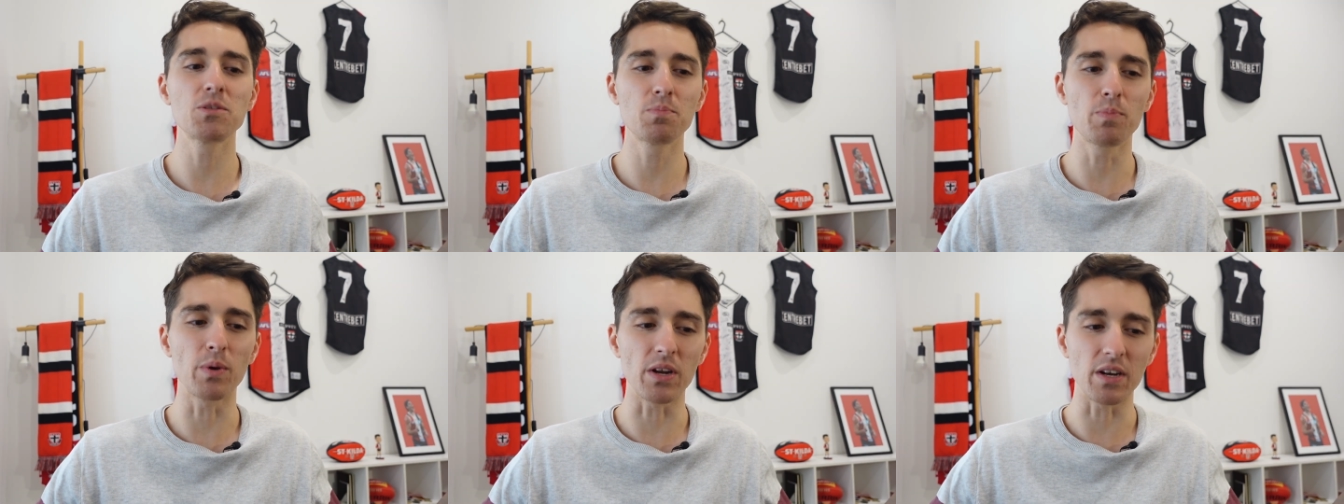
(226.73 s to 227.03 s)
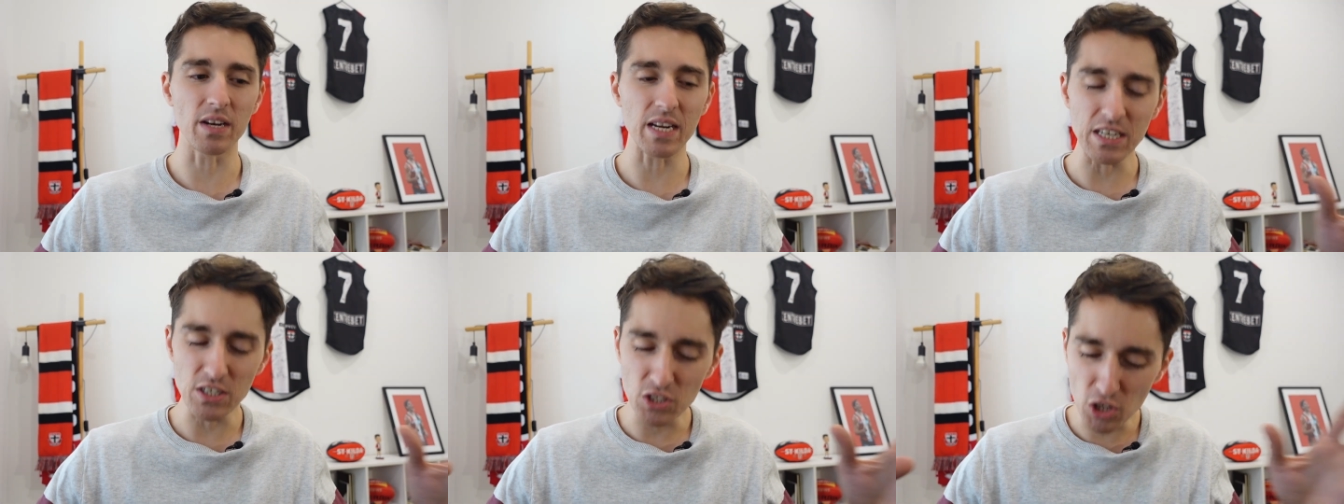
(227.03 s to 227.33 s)

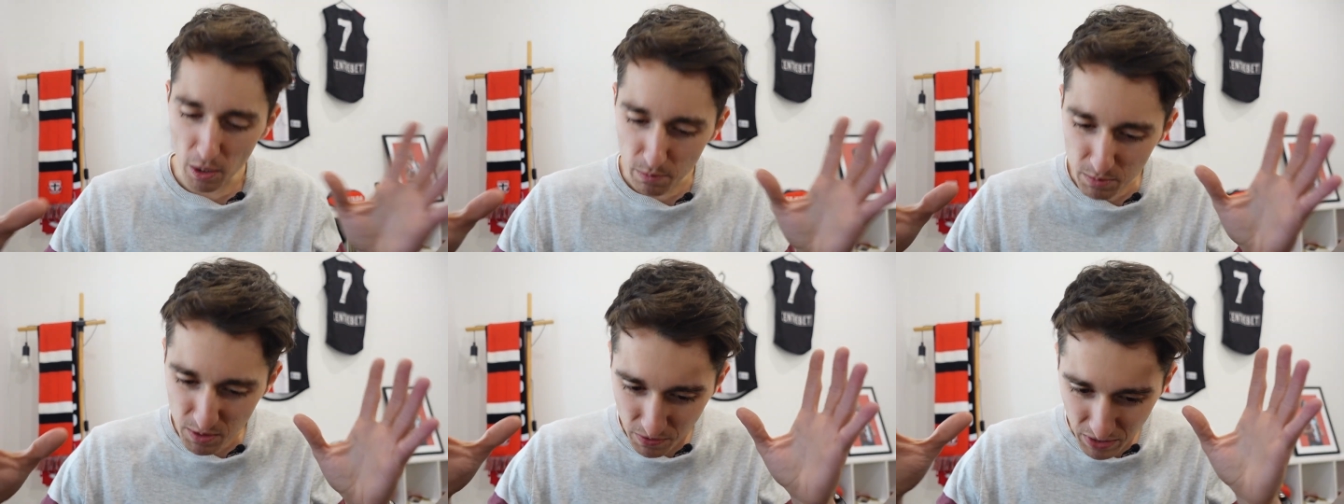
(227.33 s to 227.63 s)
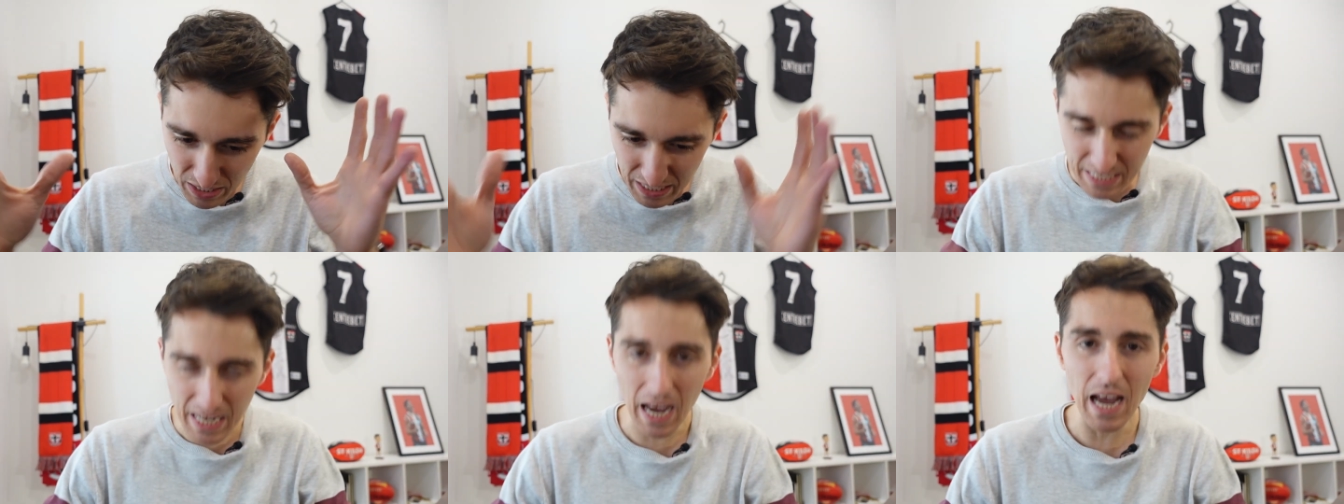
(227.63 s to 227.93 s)
But in terms of
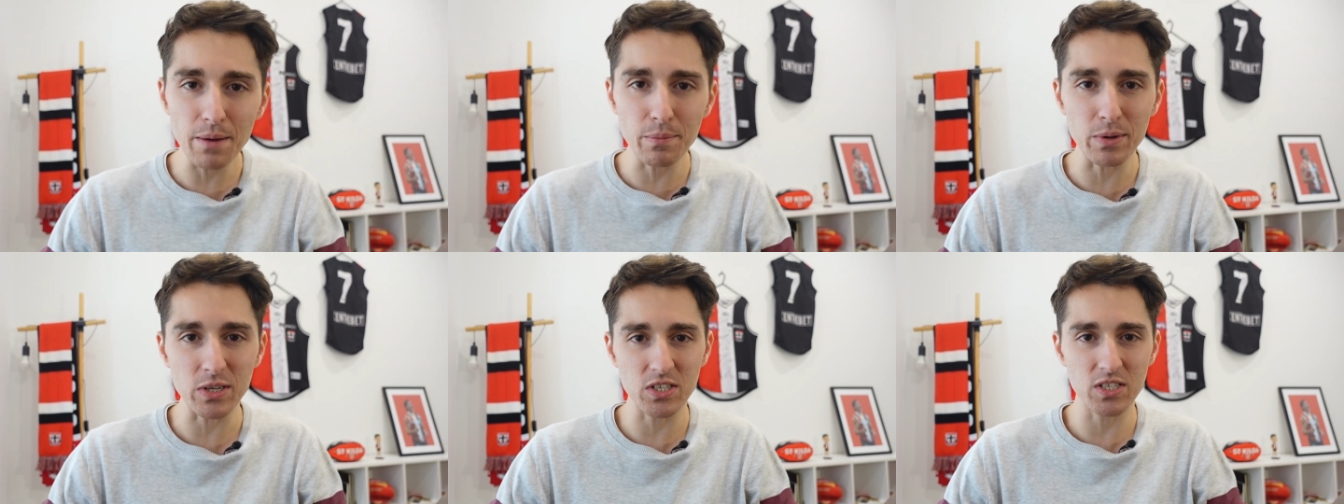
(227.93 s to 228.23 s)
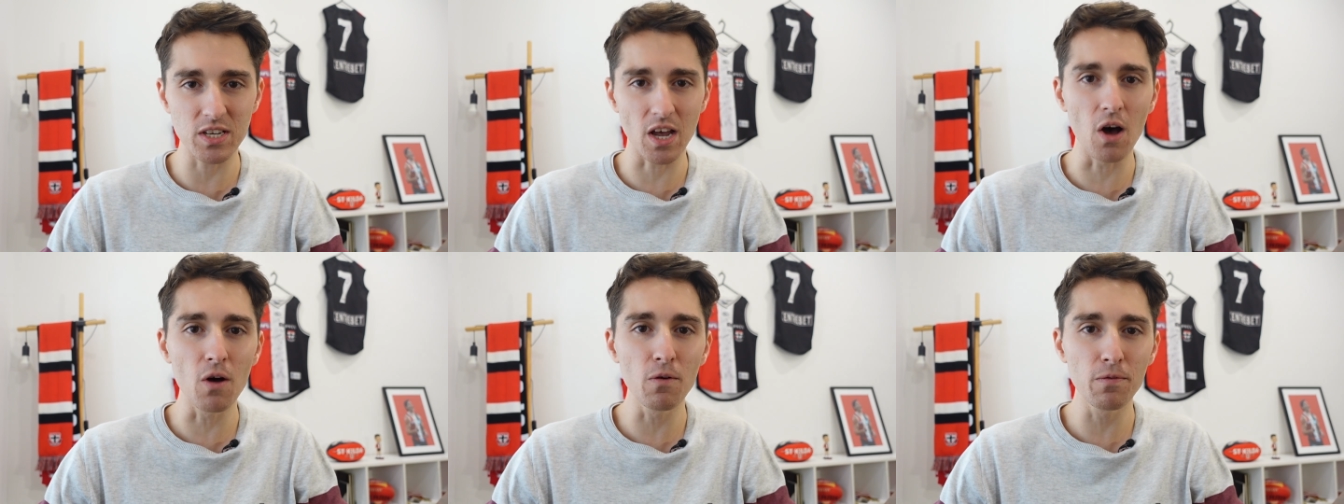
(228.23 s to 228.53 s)
the game
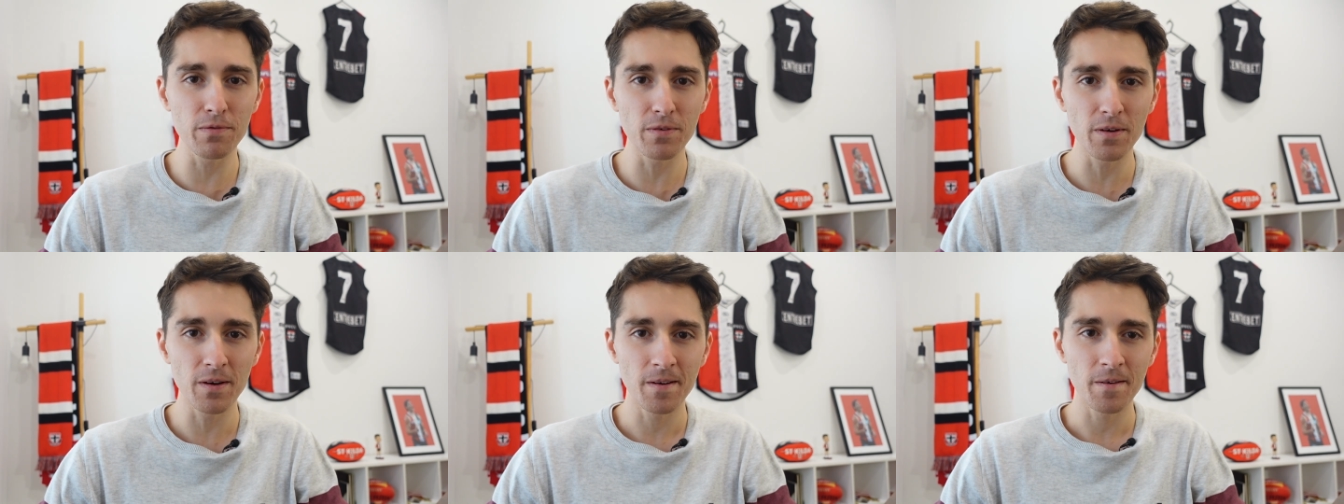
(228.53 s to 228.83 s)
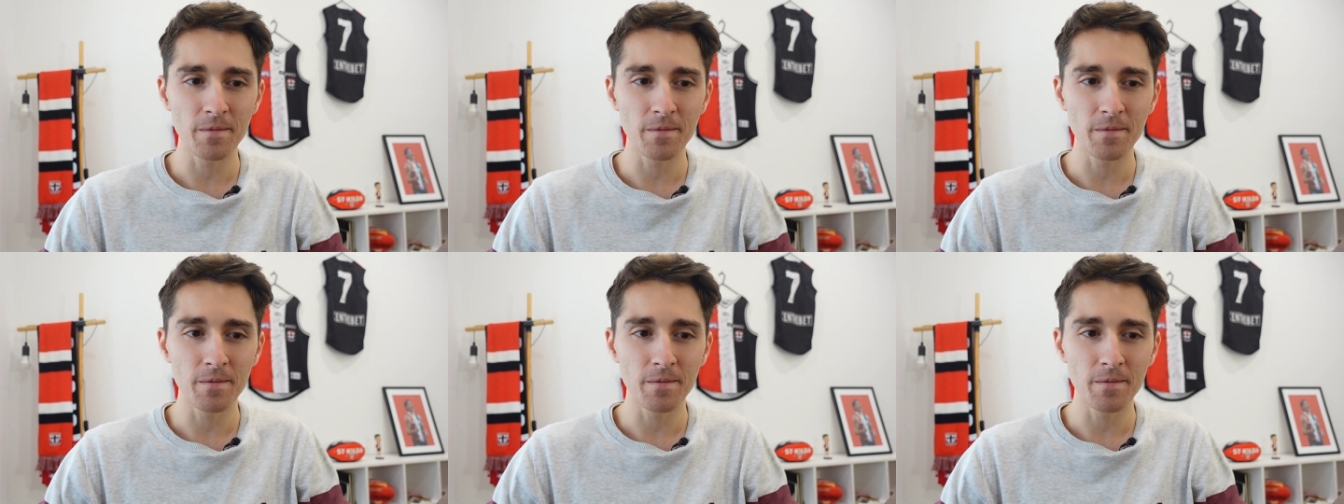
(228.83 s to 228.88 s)
itself,